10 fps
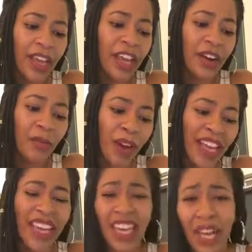in a way
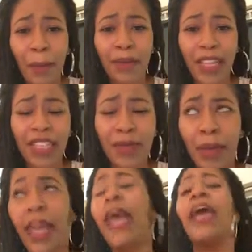he completes
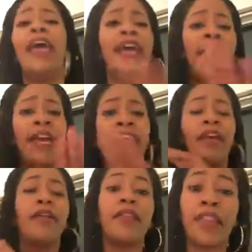me. And
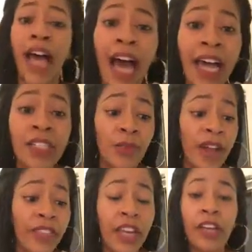lies
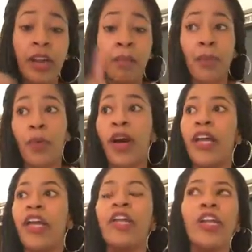right there. Number
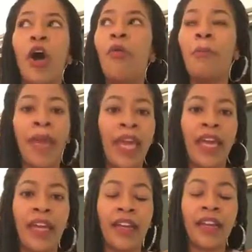one, no
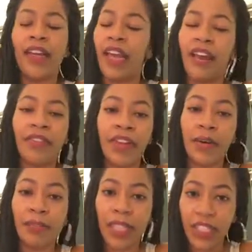man can ever
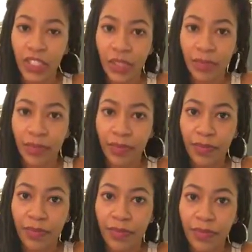complete you.
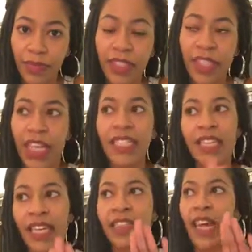So let's
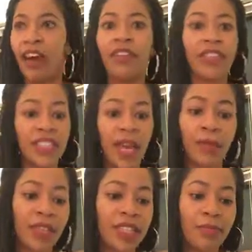get that off the
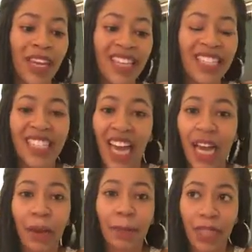table. This man does
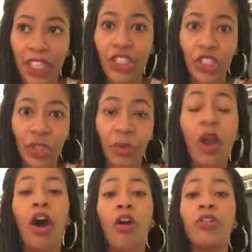not complete you.
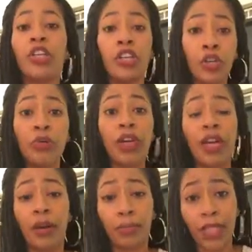Only you
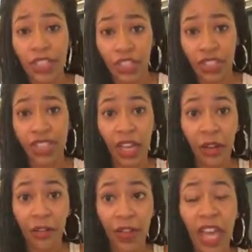can complete
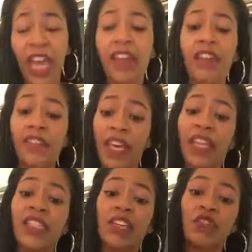yourself. And the
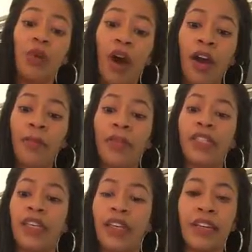things that you are
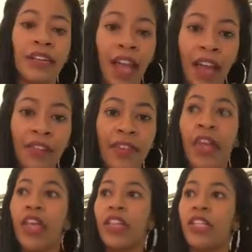missing in your life,
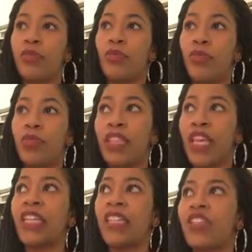the
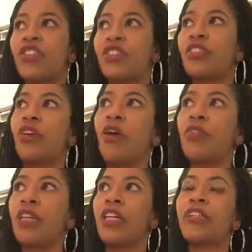things that your
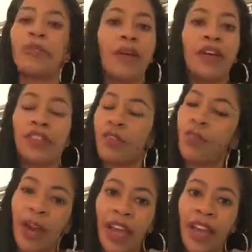soul and your spirits
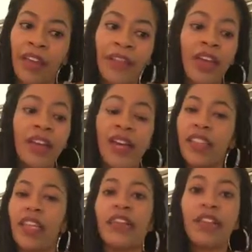crave,
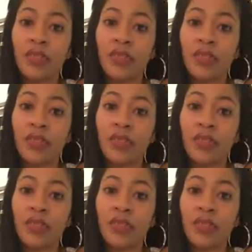nothing in